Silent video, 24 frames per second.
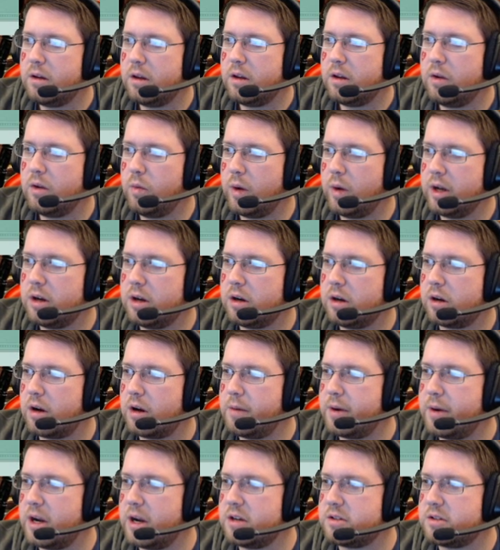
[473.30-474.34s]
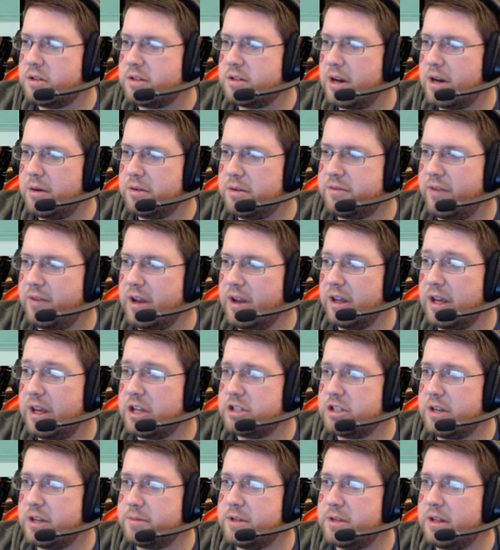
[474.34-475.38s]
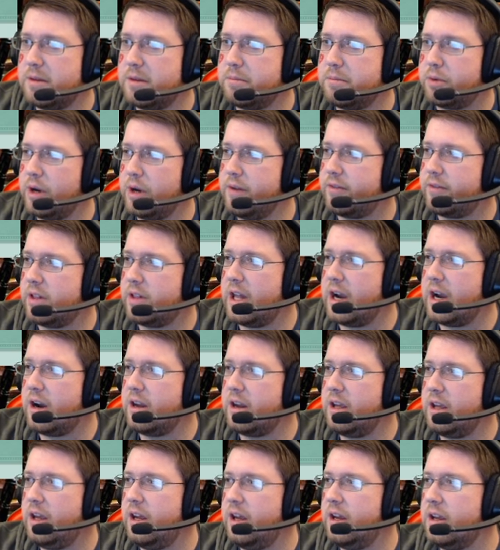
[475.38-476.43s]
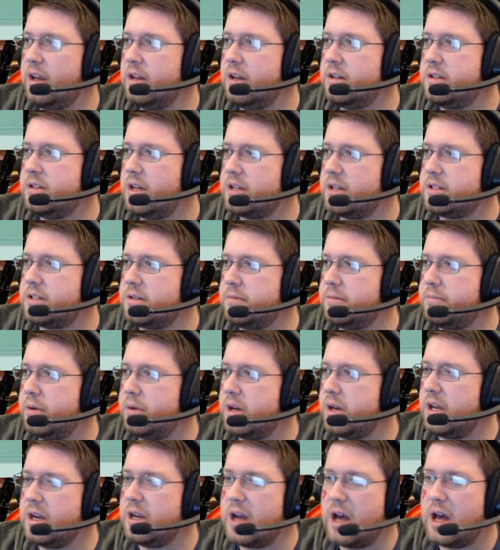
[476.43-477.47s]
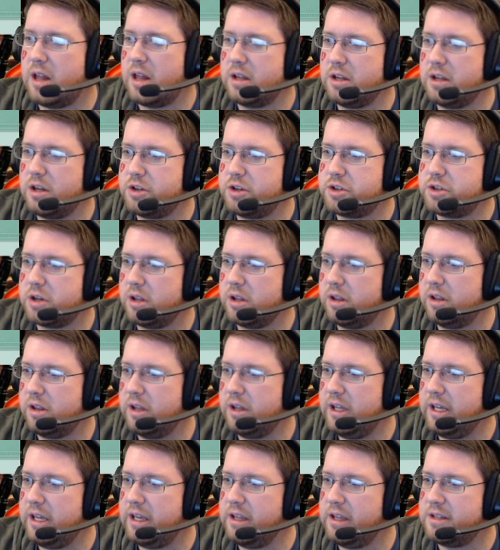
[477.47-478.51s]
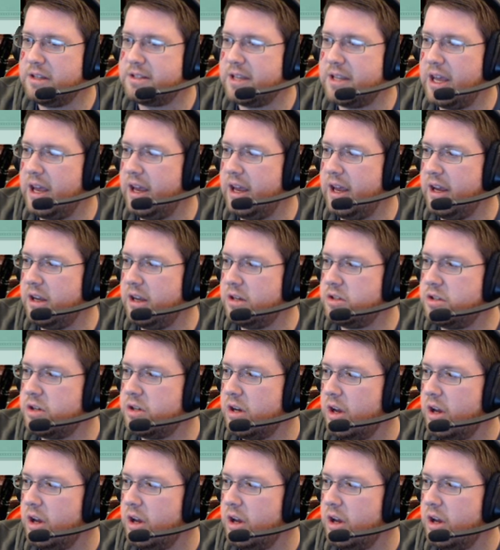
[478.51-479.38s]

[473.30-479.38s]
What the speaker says: When your grandparents' Alzheimer's finally catches up to them. Brief clarity, dust bunny knowledge, leaky sage,